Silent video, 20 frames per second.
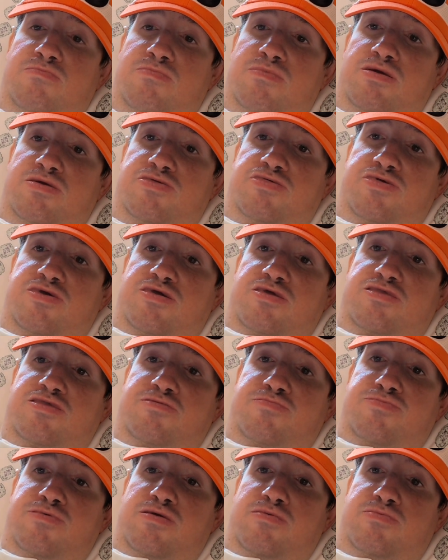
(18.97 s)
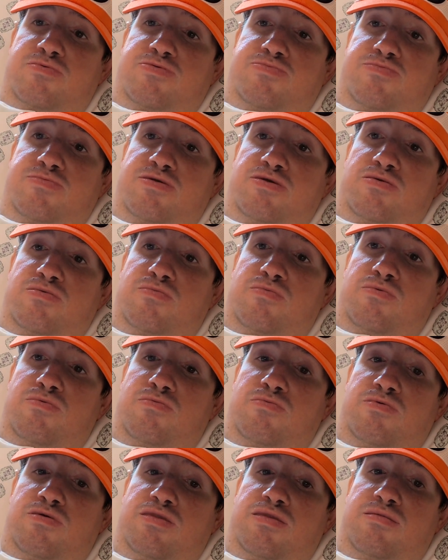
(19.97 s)
my chest about what's been going
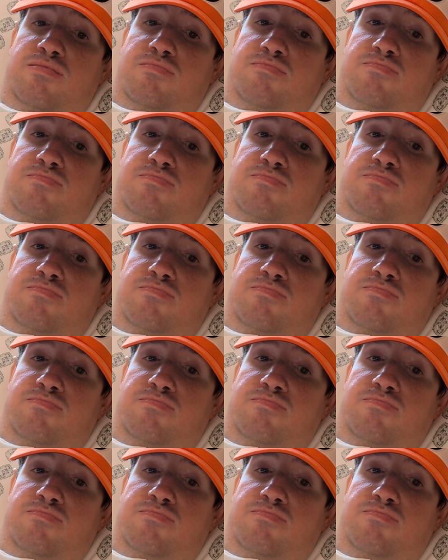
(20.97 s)
on.